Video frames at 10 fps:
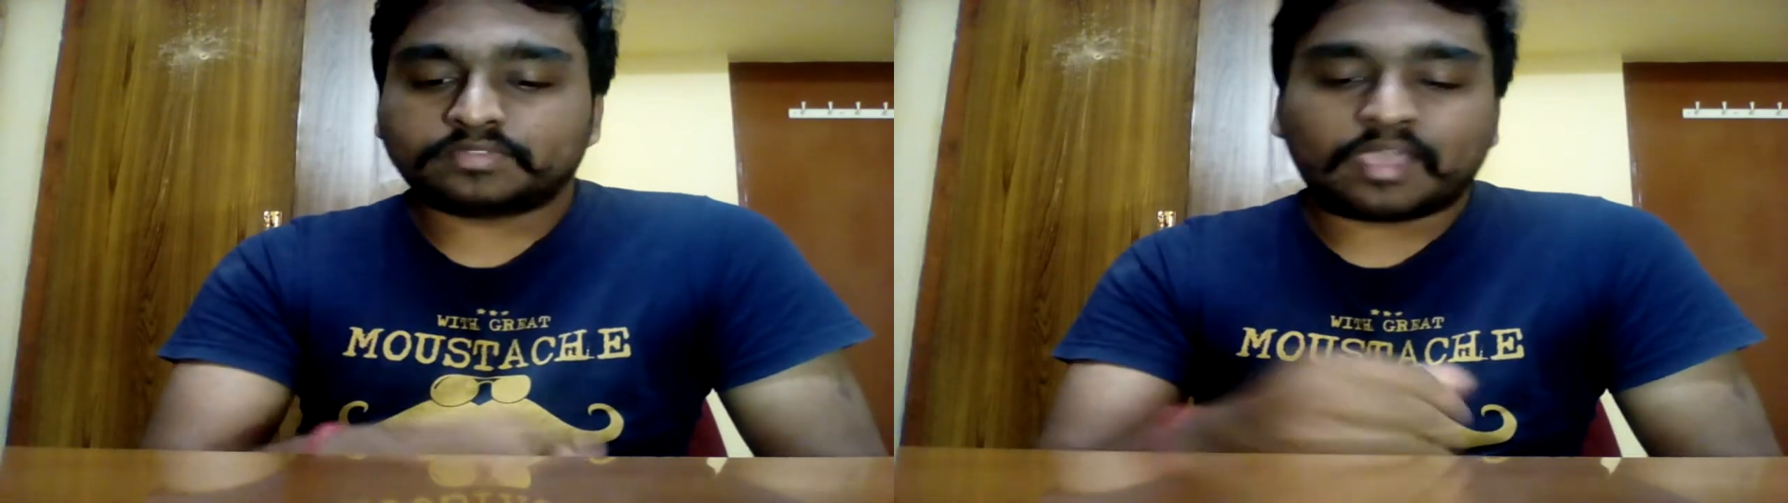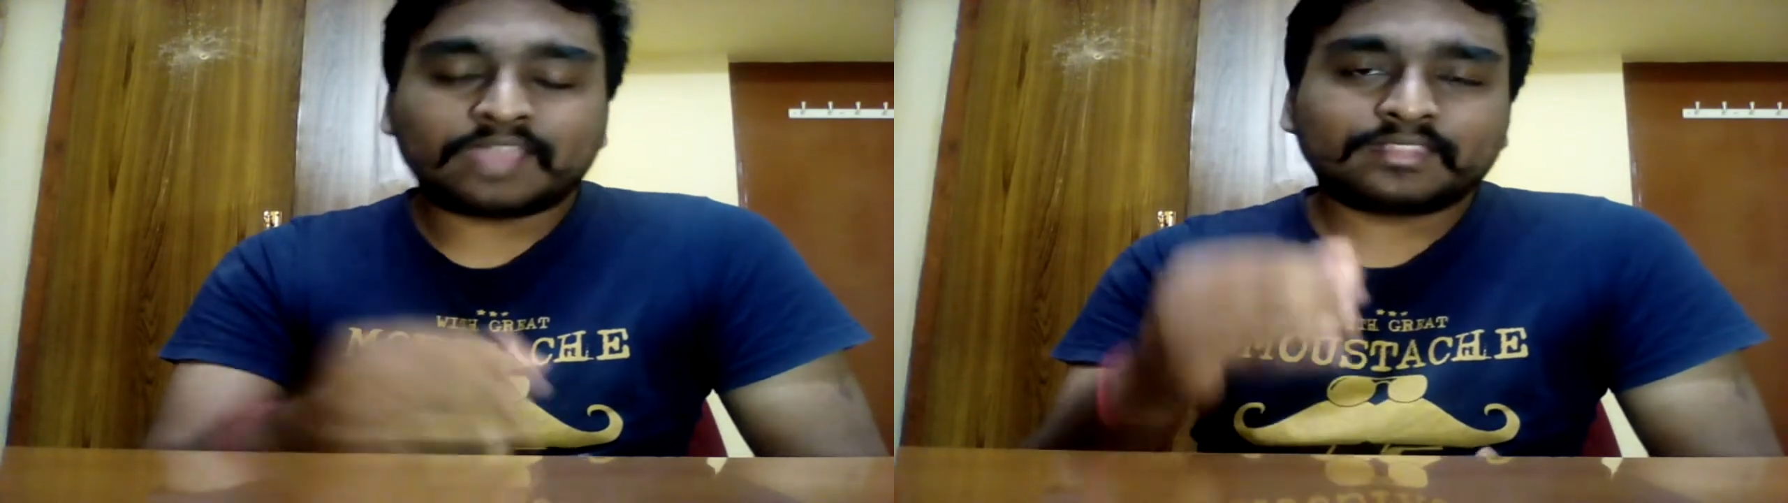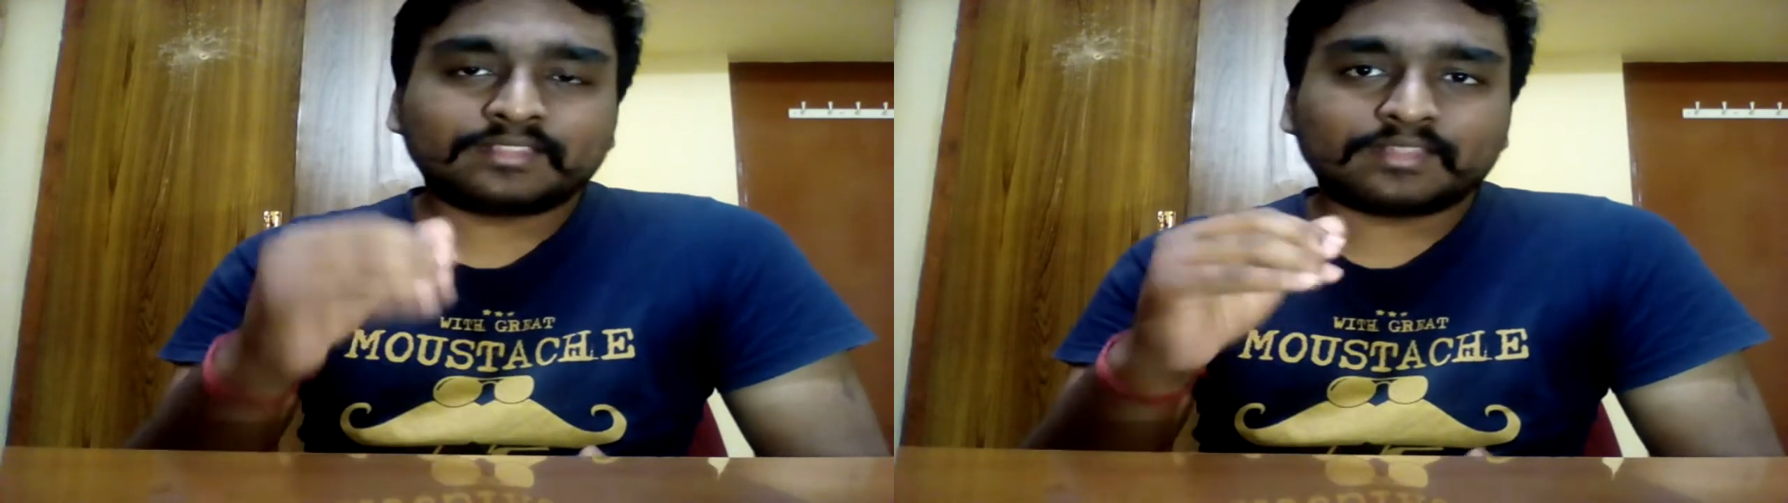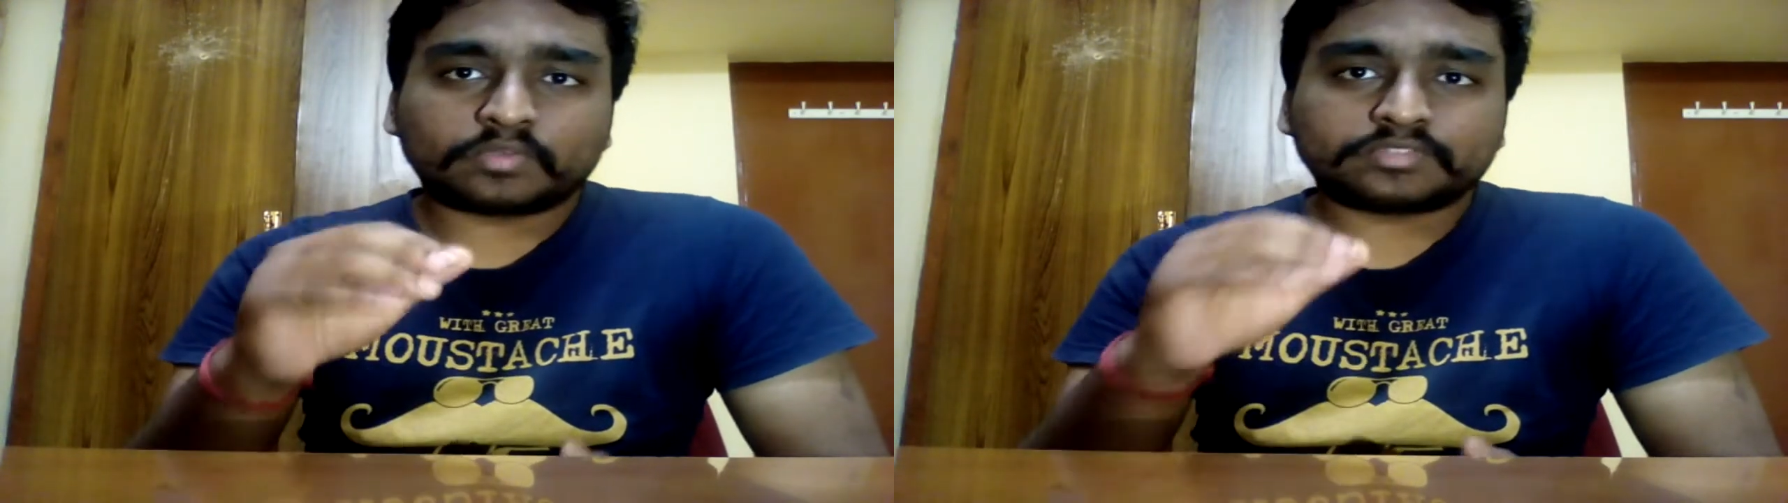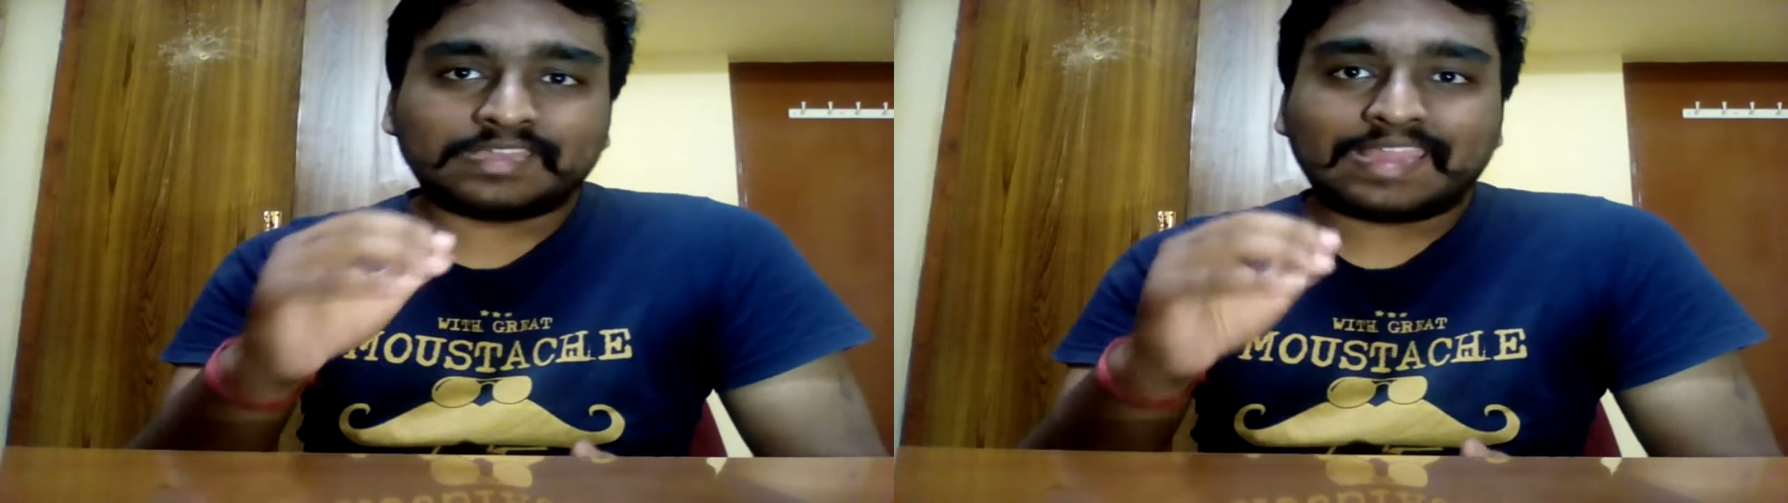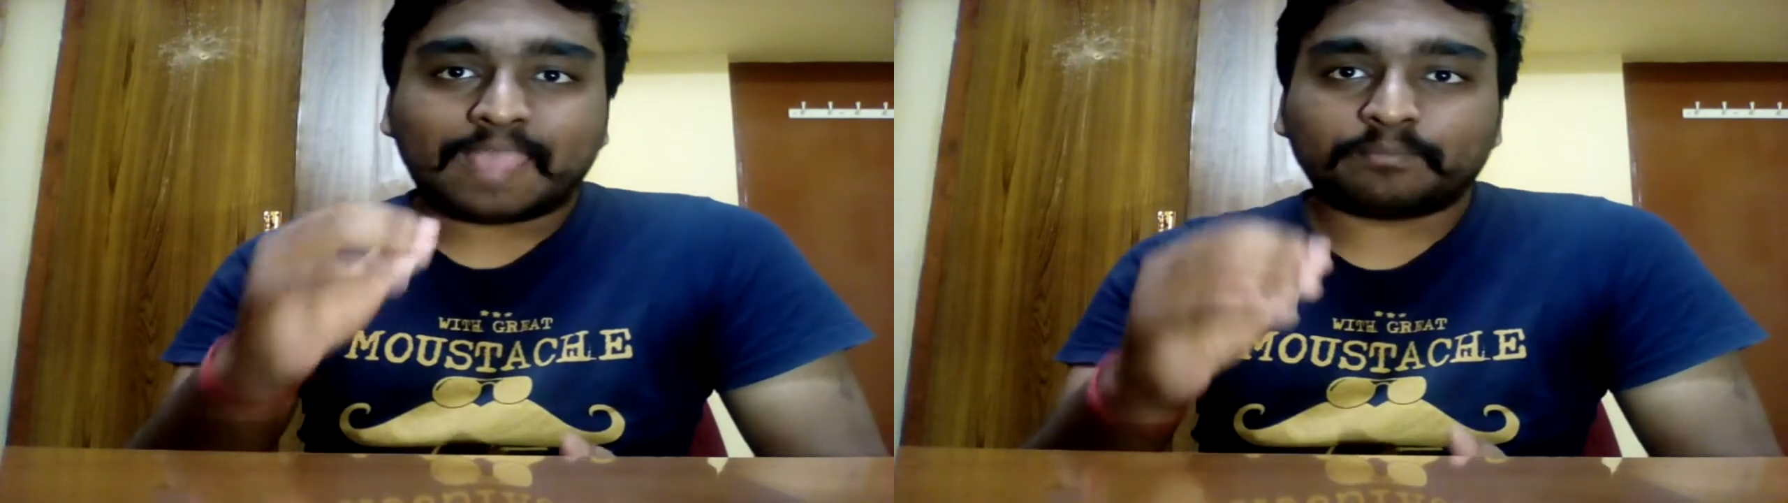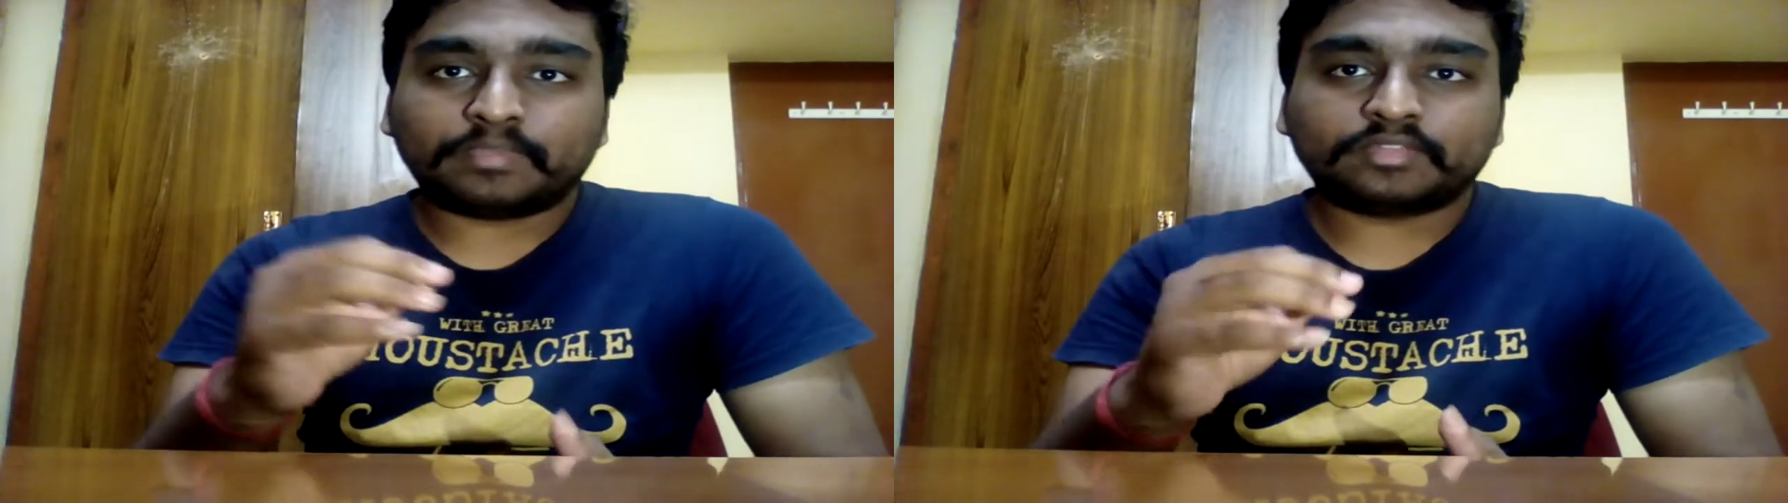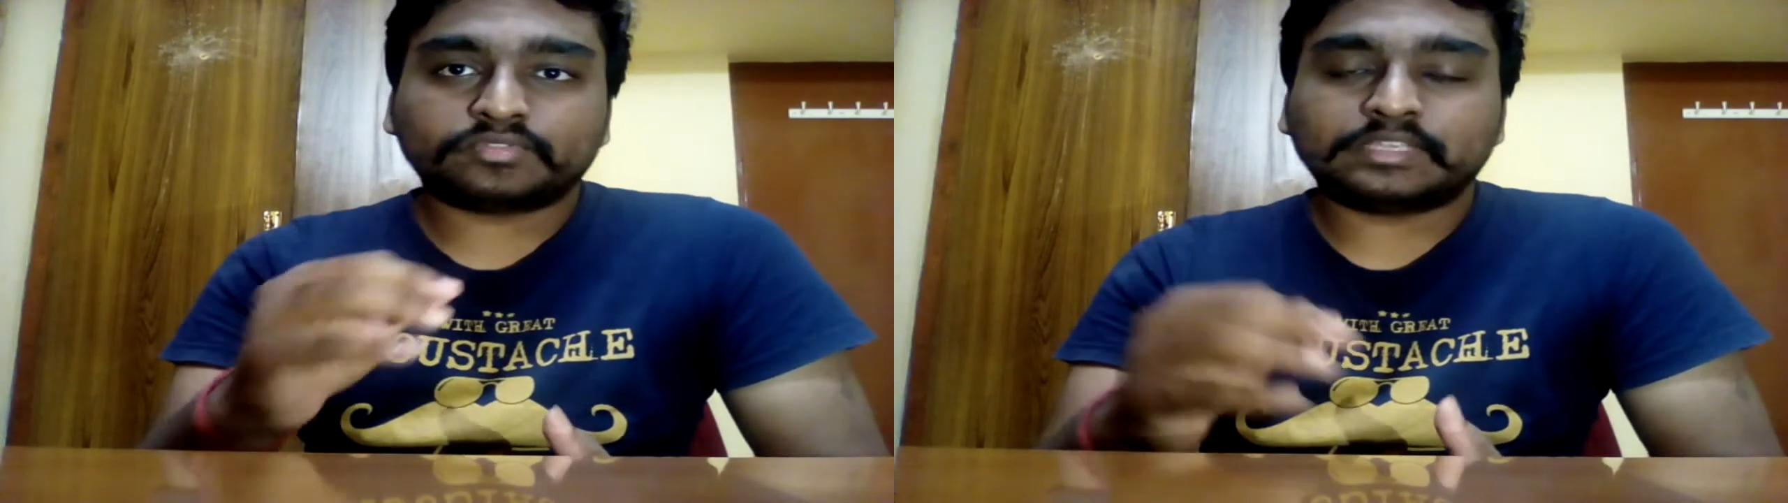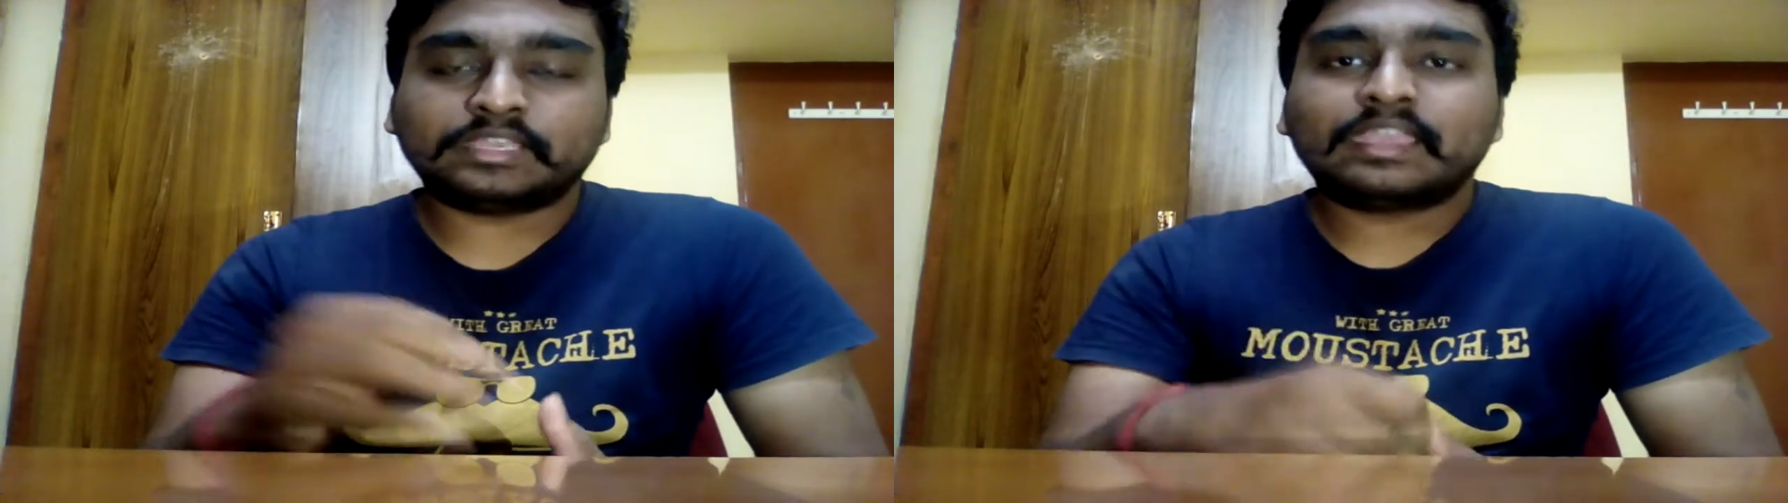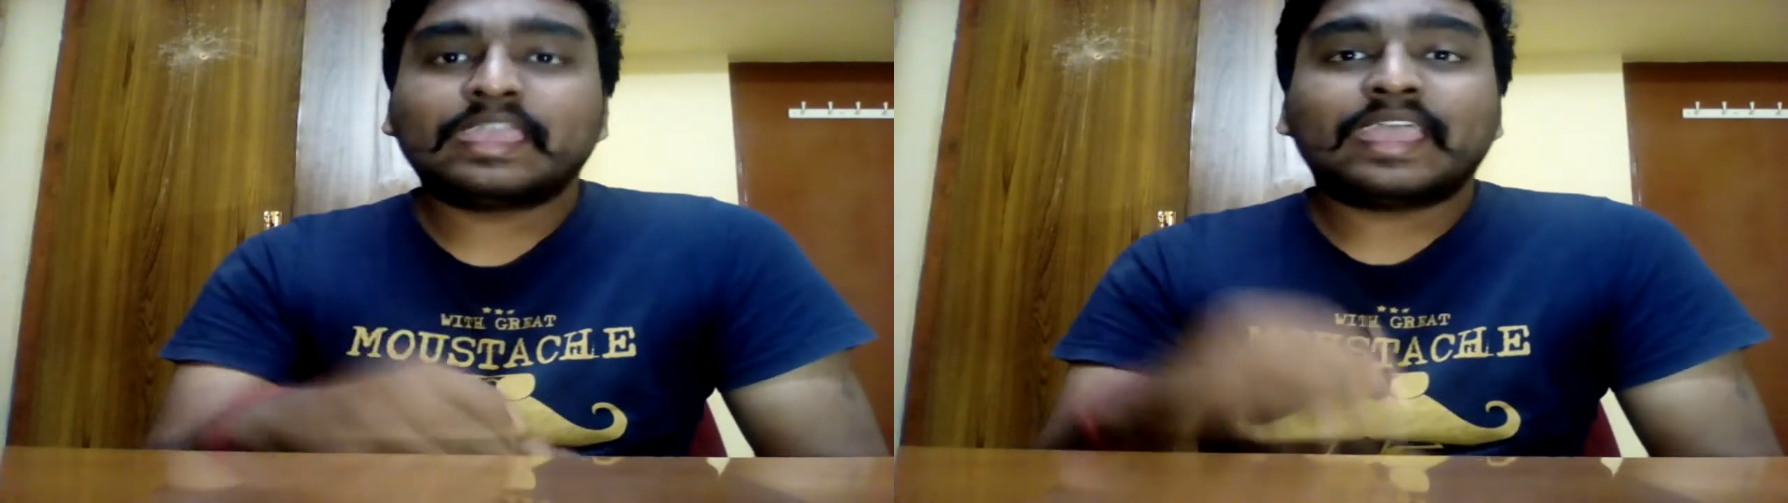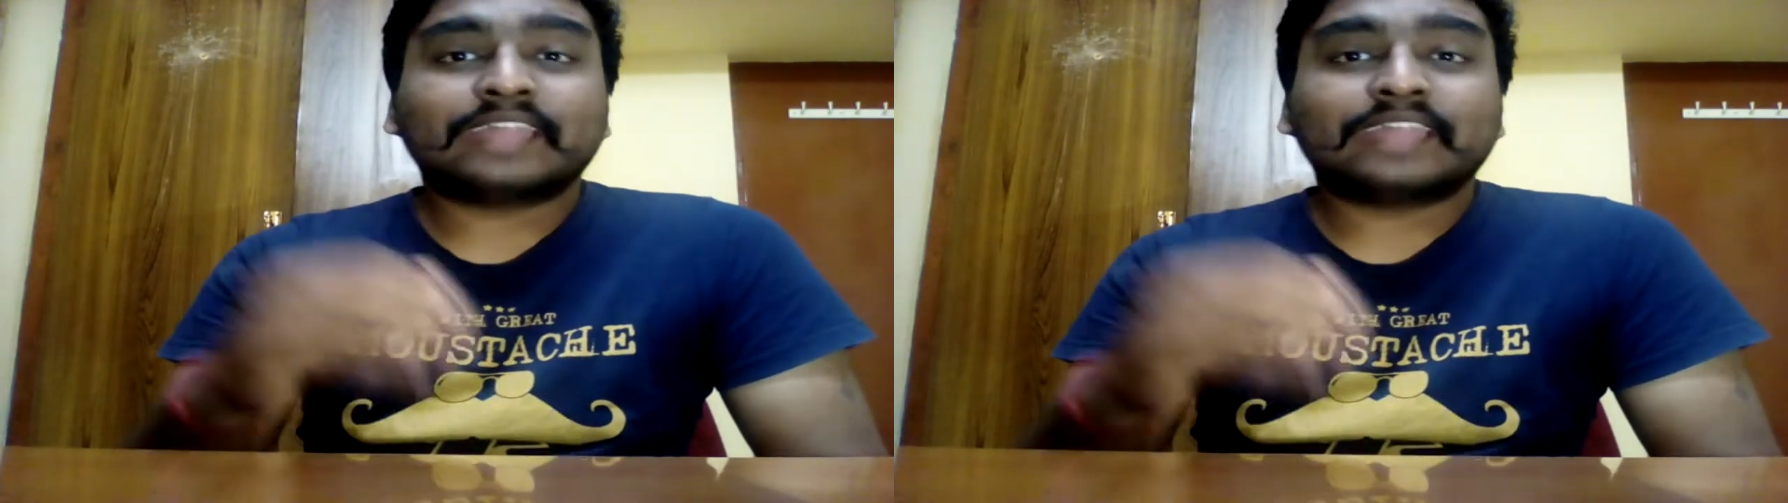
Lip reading: So I think that was really happy to see,